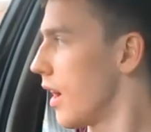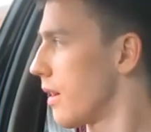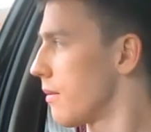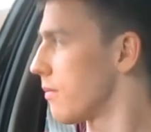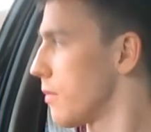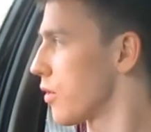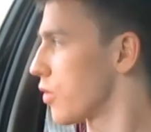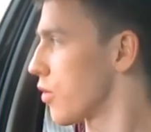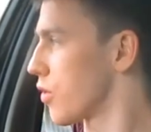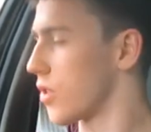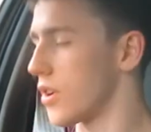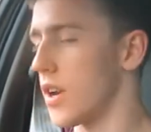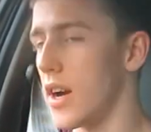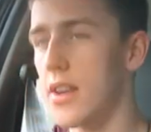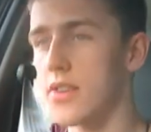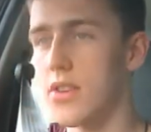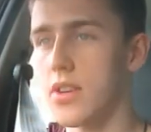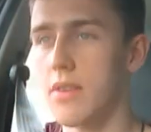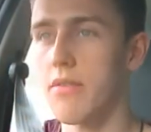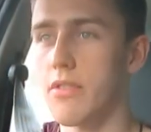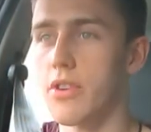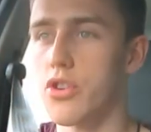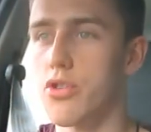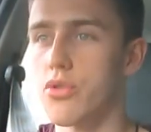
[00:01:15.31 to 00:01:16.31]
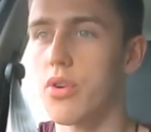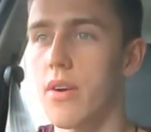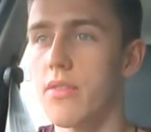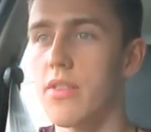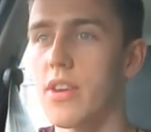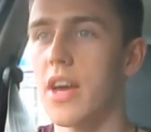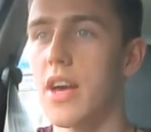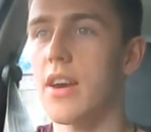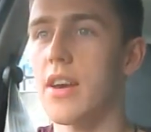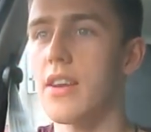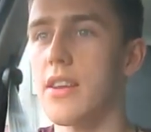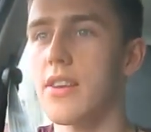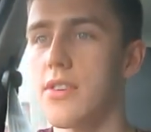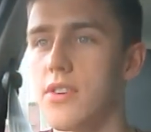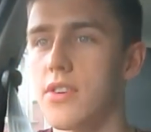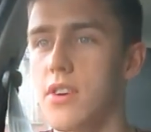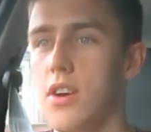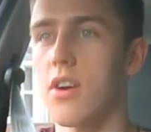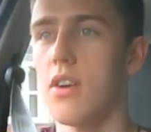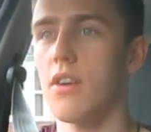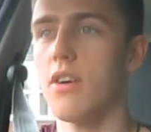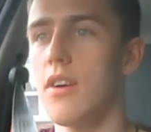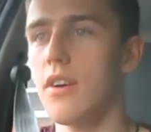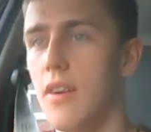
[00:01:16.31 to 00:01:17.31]
which was nice, having a drive down in his
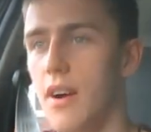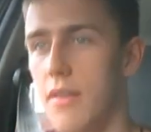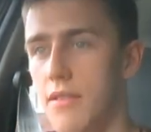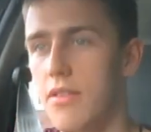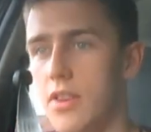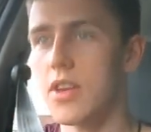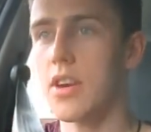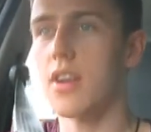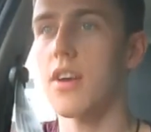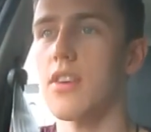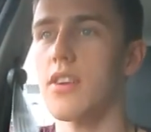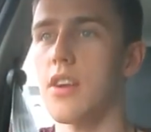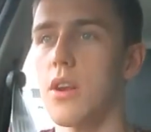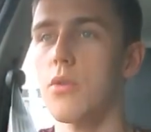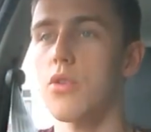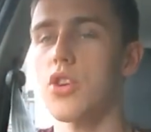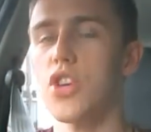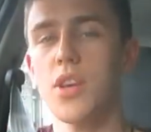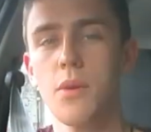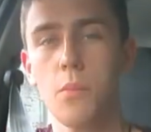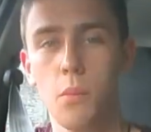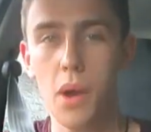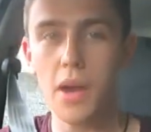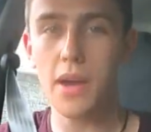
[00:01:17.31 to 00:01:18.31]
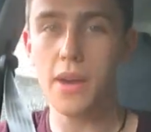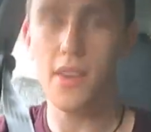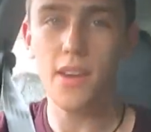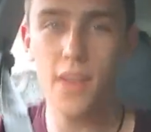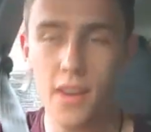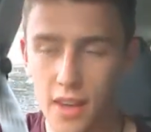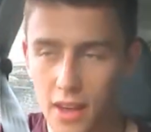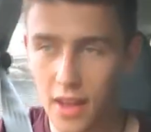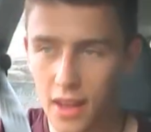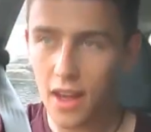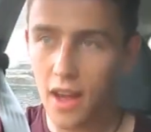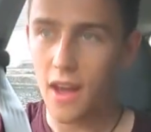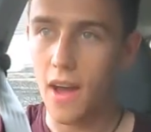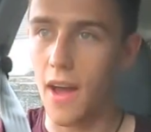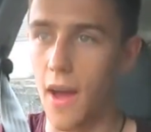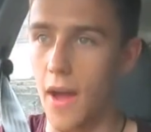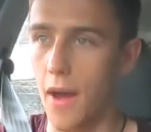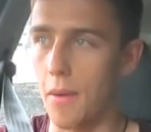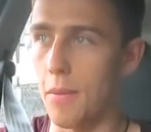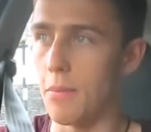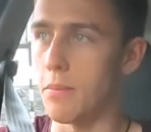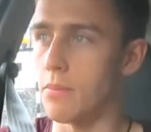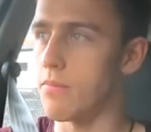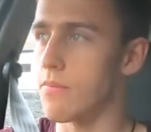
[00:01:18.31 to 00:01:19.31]
car, having a nice little chinwag.
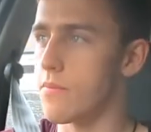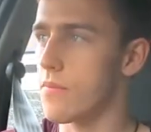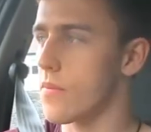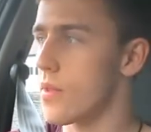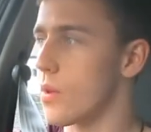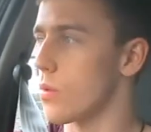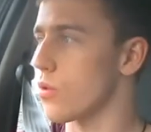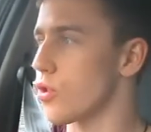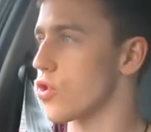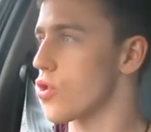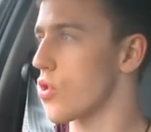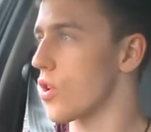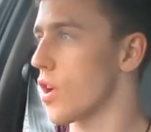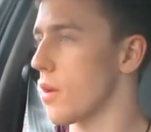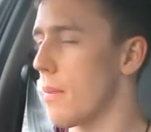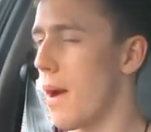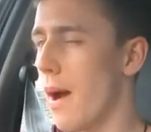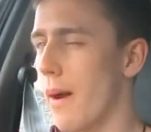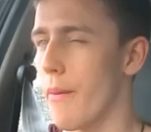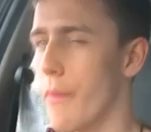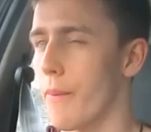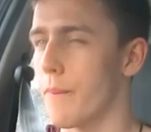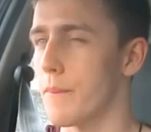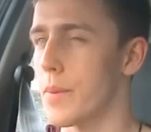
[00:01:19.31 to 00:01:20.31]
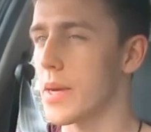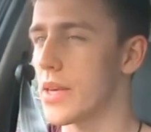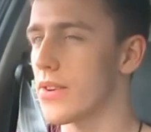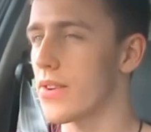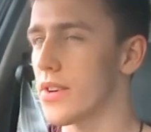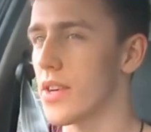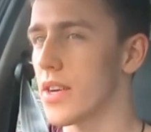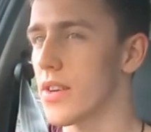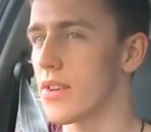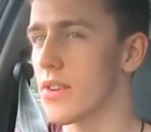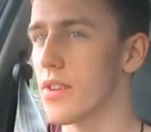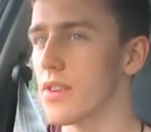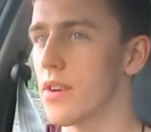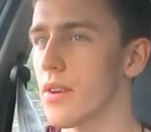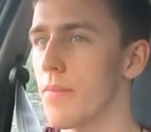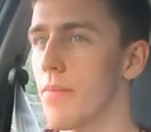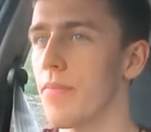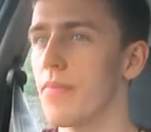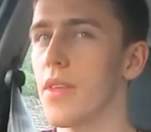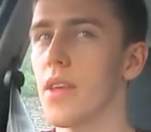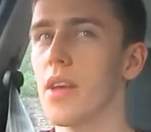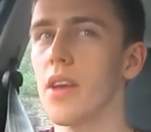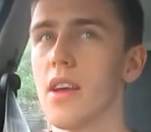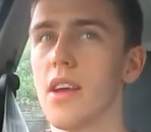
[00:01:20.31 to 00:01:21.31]
I was talking about business
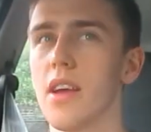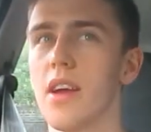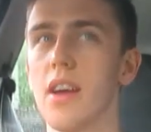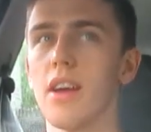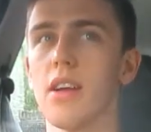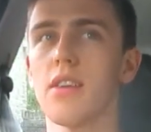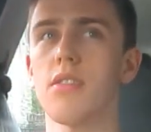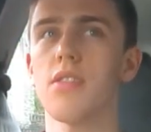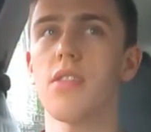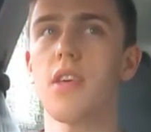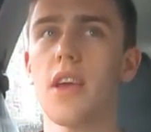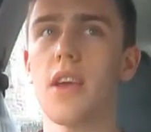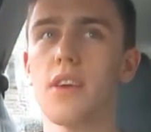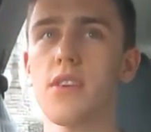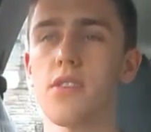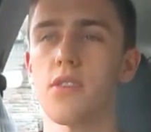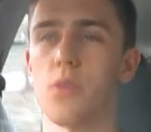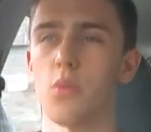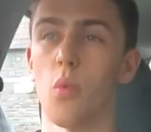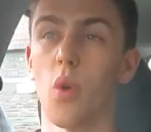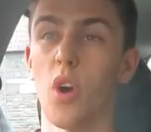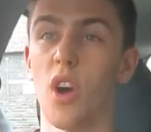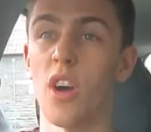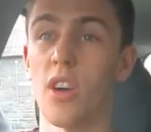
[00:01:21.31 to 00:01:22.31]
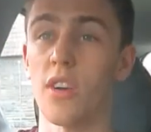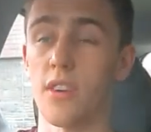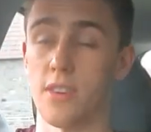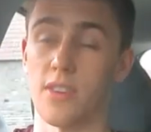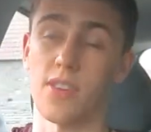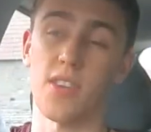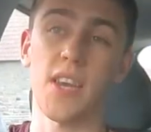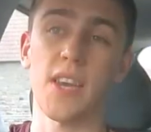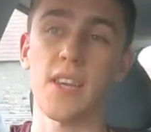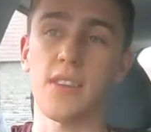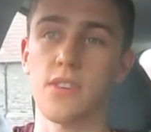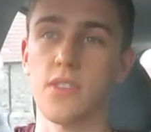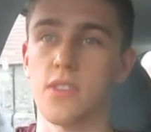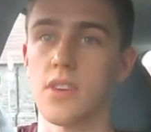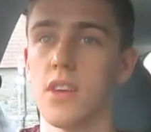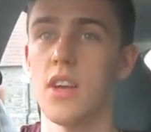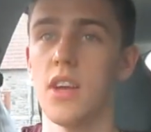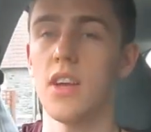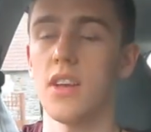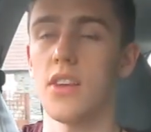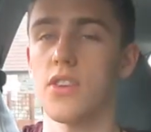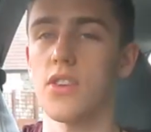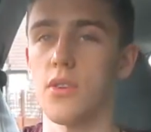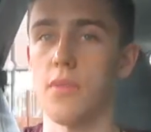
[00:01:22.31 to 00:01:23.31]
and things and work and tennis,
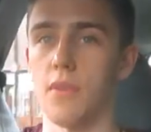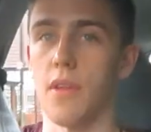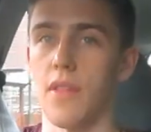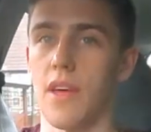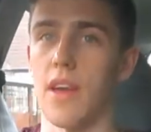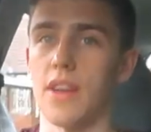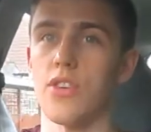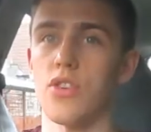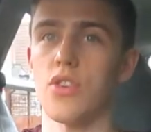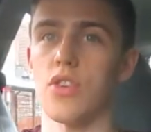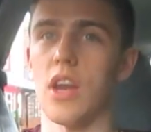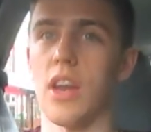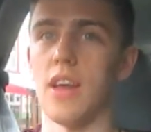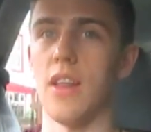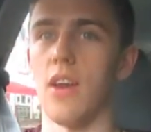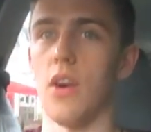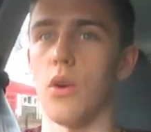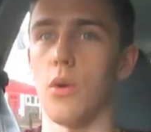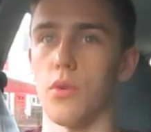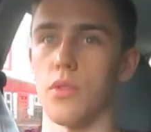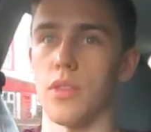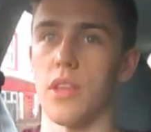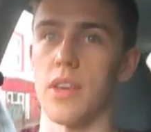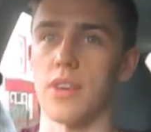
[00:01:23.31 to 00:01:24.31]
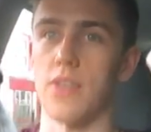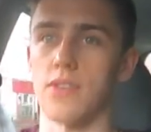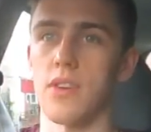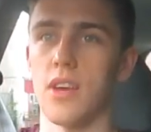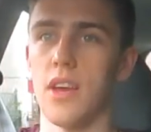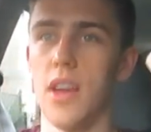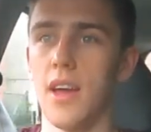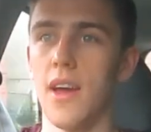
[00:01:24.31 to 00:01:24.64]
stuff like that, just little old things.